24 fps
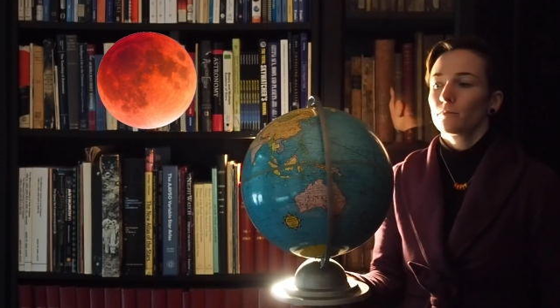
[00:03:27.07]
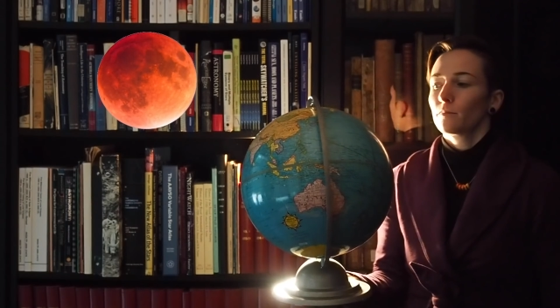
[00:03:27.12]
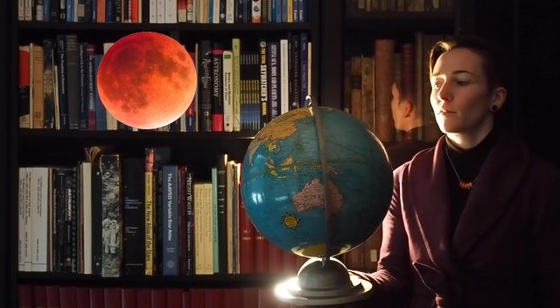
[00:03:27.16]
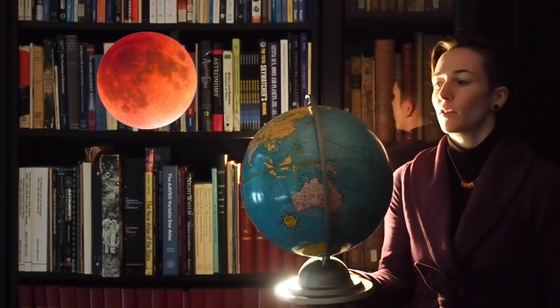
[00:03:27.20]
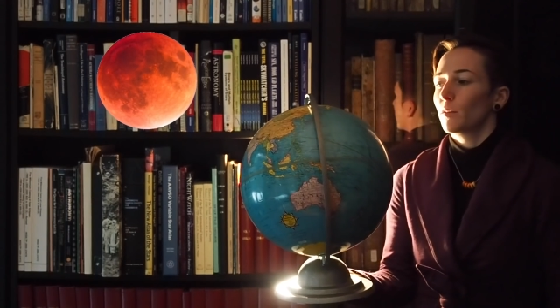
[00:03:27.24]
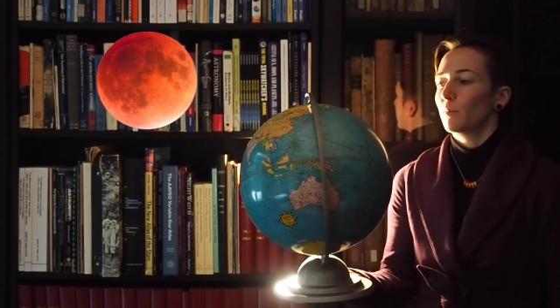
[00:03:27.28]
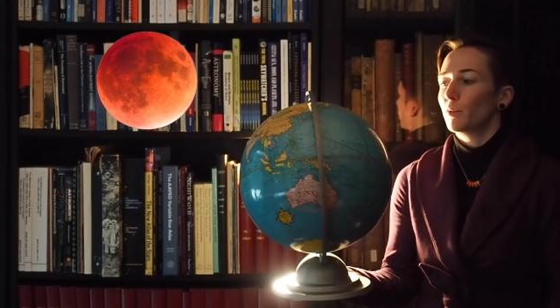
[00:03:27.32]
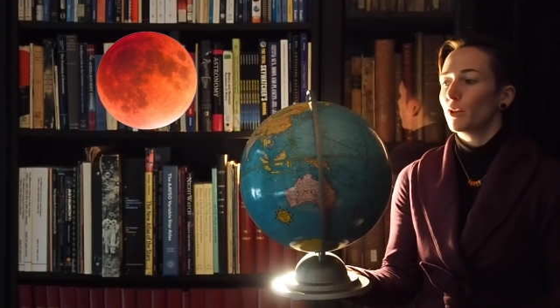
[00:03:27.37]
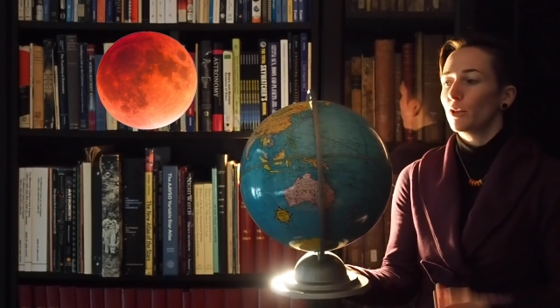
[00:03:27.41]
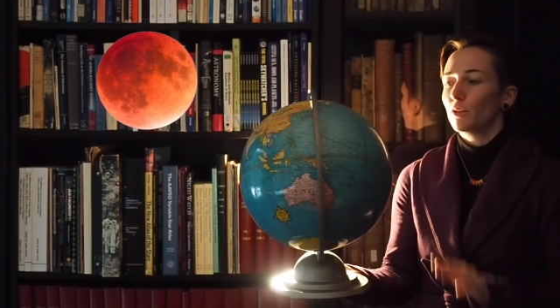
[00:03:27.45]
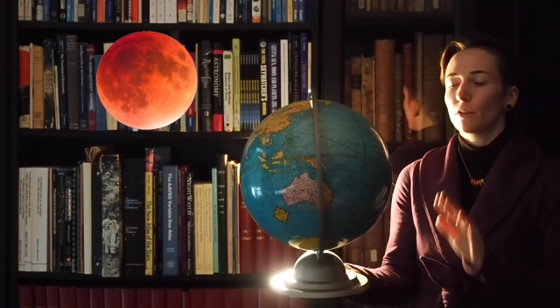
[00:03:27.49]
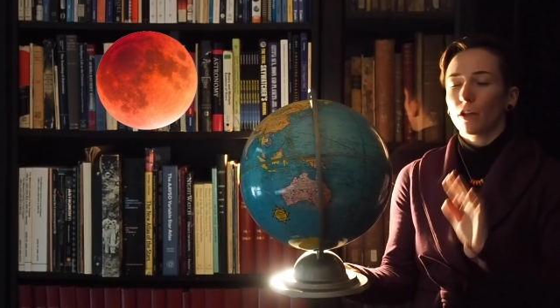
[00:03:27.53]

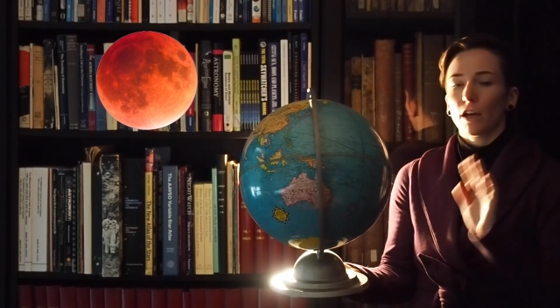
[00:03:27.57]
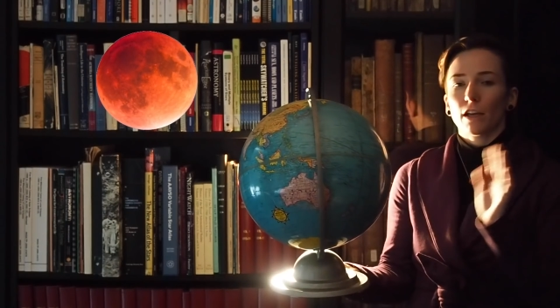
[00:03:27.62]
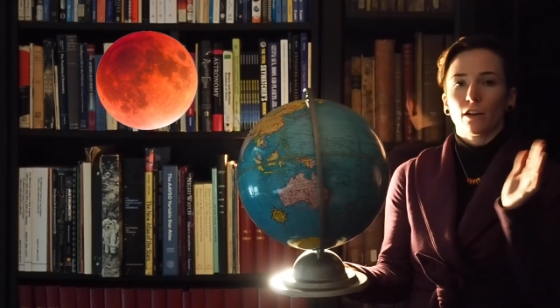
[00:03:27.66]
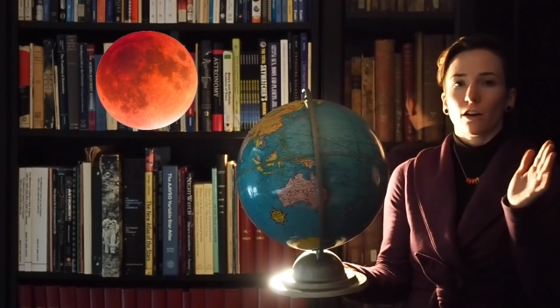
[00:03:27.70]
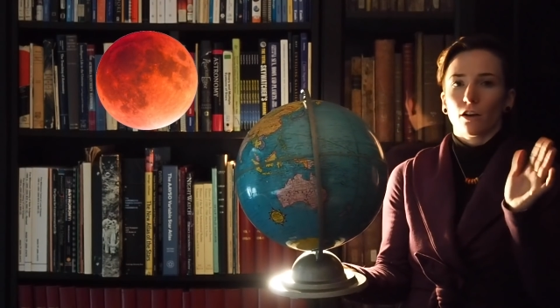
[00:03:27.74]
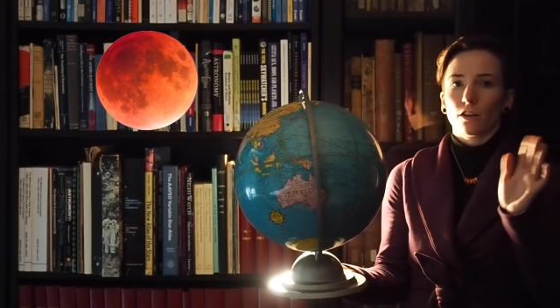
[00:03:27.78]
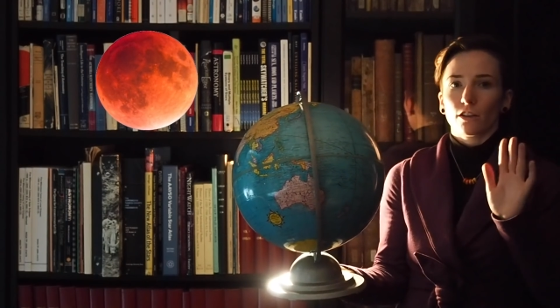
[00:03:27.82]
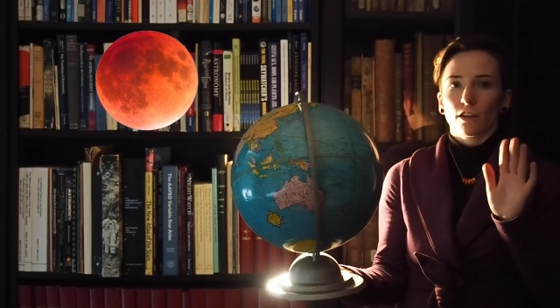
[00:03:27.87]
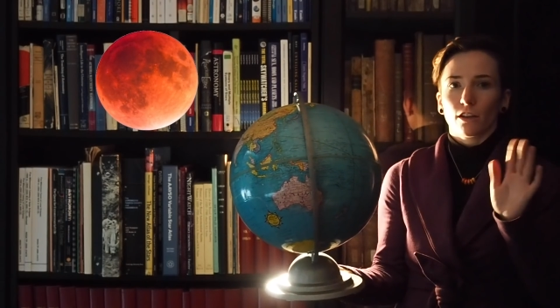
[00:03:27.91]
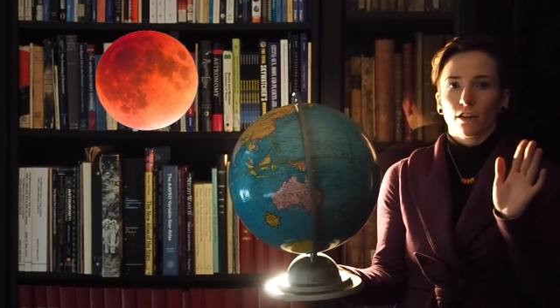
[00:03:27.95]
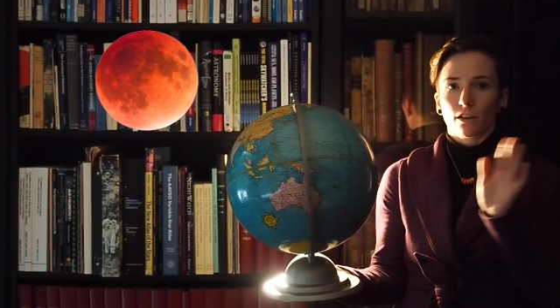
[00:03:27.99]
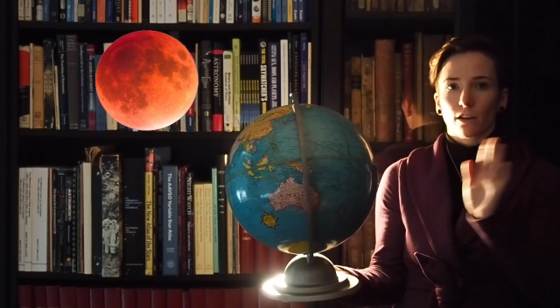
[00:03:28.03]
The blue light,
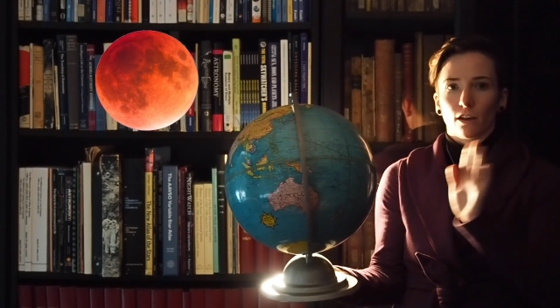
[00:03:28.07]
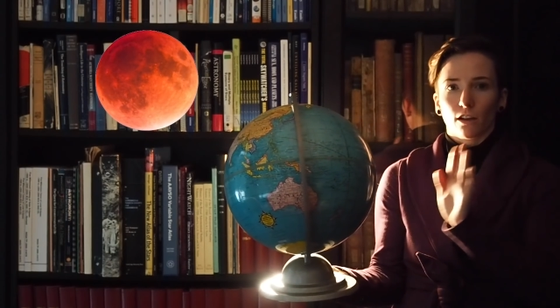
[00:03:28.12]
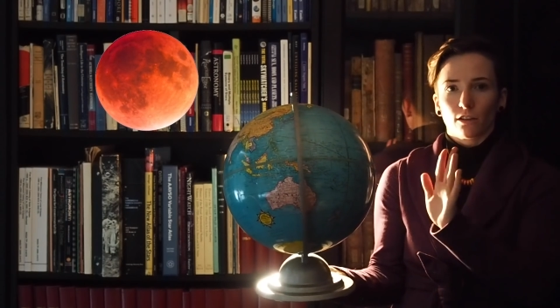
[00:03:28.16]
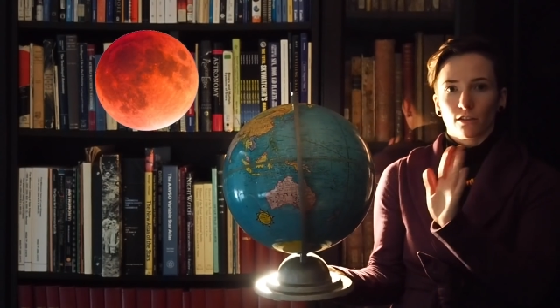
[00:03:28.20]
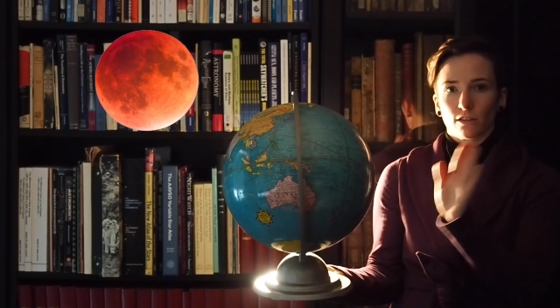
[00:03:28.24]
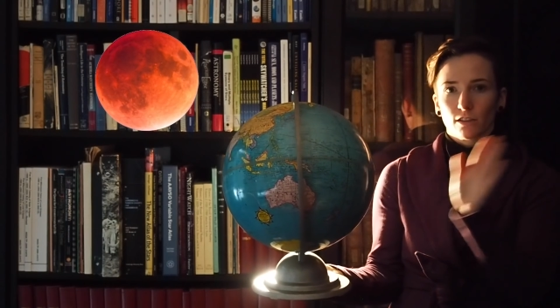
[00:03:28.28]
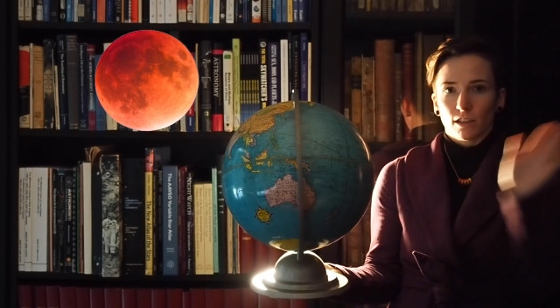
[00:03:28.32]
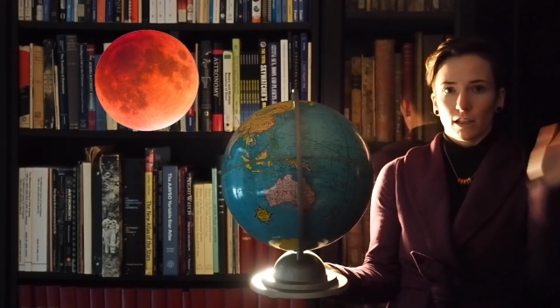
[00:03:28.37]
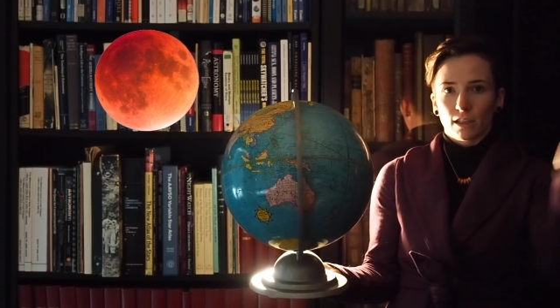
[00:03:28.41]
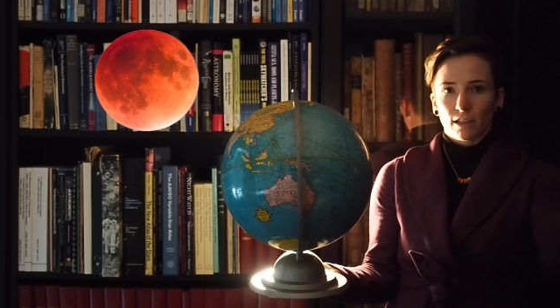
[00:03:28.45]
all the other colors of